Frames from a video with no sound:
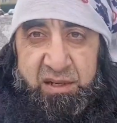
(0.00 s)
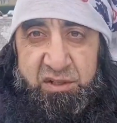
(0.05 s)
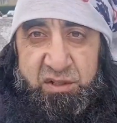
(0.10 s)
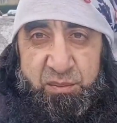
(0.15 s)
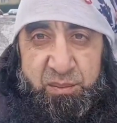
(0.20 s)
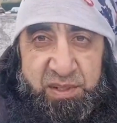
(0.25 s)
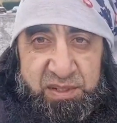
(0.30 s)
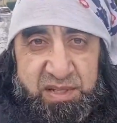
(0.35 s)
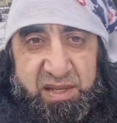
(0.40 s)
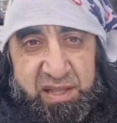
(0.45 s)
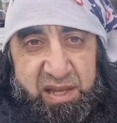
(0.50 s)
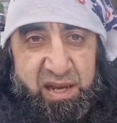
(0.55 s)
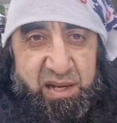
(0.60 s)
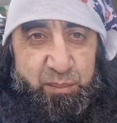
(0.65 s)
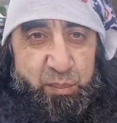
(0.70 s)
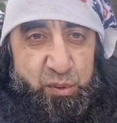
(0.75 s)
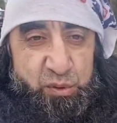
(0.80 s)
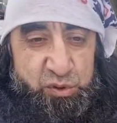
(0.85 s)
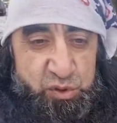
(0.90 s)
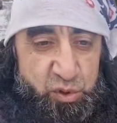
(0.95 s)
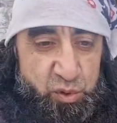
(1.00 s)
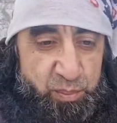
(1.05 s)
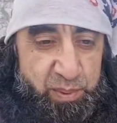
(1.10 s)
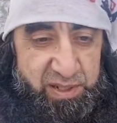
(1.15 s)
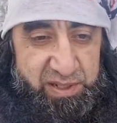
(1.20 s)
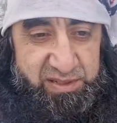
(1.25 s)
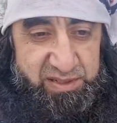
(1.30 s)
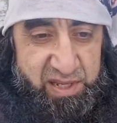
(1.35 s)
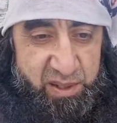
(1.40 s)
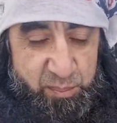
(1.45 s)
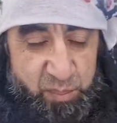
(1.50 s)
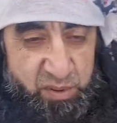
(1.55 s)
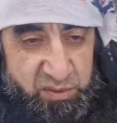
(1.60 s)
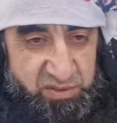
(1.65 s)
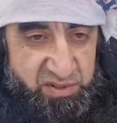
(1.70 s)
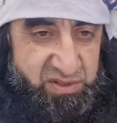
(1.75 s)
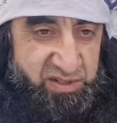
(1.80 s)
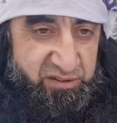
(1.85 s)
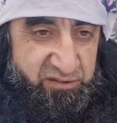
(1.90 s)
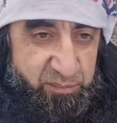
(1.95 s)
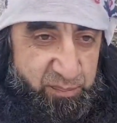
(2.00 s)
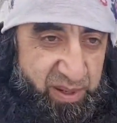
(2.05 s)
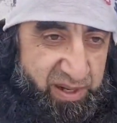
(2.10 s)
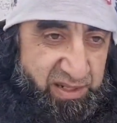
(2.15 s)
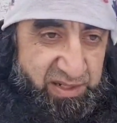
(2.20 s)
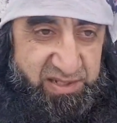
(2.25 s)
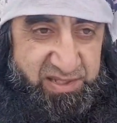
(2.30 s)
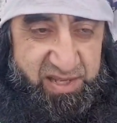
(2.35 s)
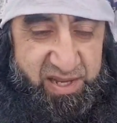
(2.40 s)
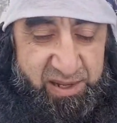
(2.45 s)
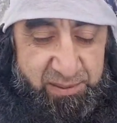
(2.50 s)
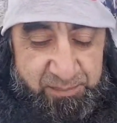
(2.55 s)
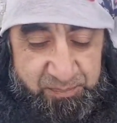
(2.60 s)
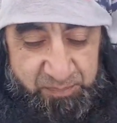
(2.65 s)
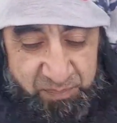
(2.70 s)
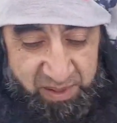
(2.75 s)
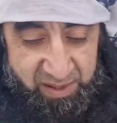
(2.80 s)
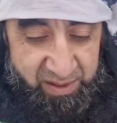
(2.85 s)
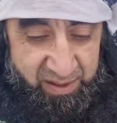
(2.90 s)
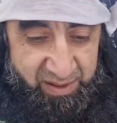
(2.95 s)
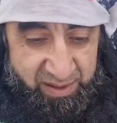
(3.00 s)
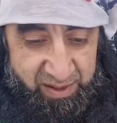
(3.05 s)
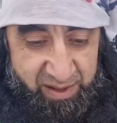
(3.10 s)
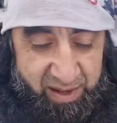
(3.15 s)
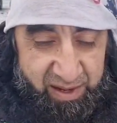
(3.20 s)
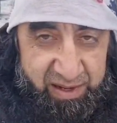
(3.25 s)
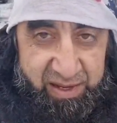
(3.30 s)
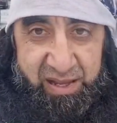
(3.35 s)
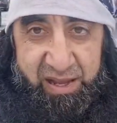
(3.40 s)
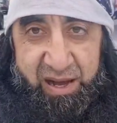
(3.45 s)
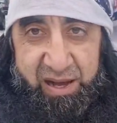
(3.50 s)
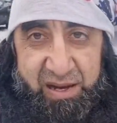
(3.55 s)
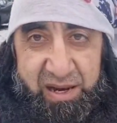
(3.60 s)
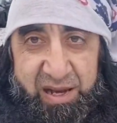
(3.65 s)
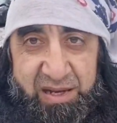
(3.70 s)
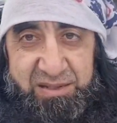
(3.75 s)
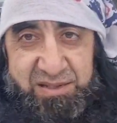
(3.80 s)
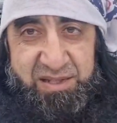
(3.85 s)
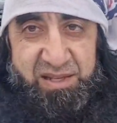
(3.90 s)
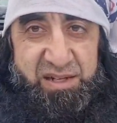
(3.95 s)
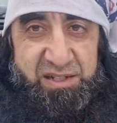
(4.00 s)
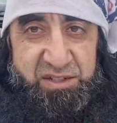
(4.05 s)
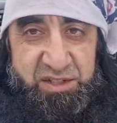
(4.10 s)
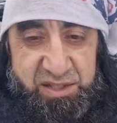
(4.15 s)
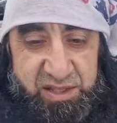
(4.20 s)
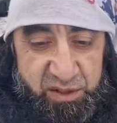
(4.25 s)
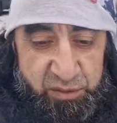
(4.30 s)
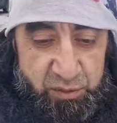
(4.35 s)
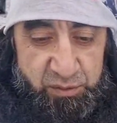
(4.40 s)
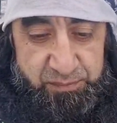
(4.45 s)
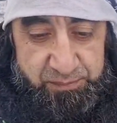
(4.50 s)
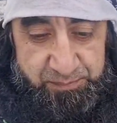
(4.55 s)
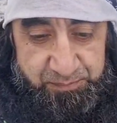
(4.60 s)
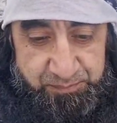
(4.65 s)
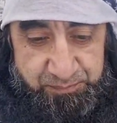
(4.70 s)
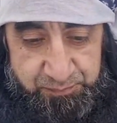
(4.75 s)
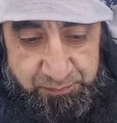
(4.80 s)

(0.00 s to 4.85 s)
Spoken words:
Somebody say that in Pashto, please. Yeah, positive mindset. Aghe halat sara chide no.